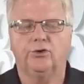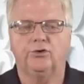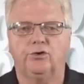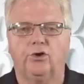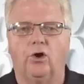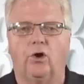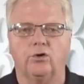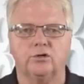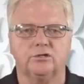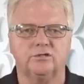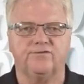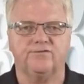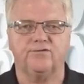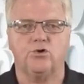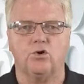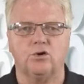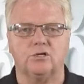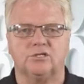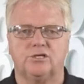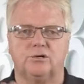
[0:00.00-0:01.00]
Notice, of
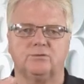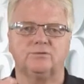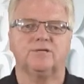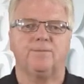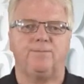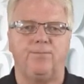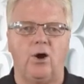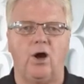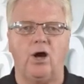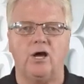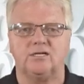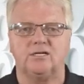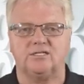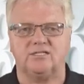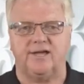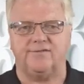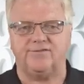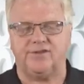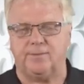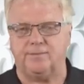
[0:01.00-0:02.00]
course, there was a pause
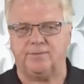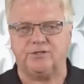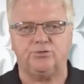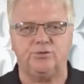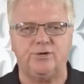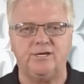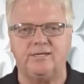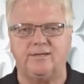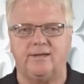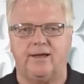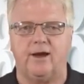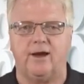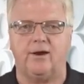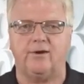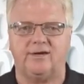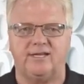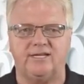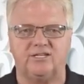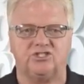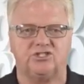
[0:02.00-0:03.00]
left in between there
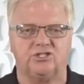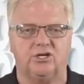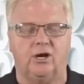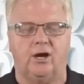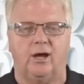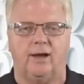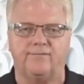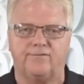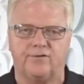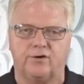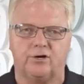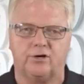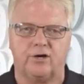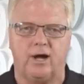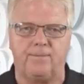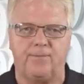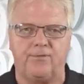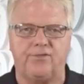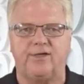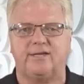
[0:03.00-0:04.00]
and each time for a
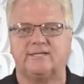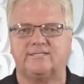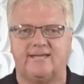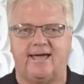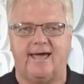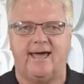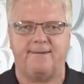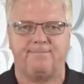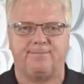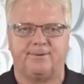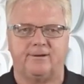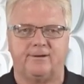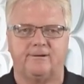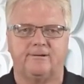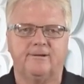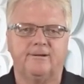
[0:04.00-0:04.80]
couple things to happen.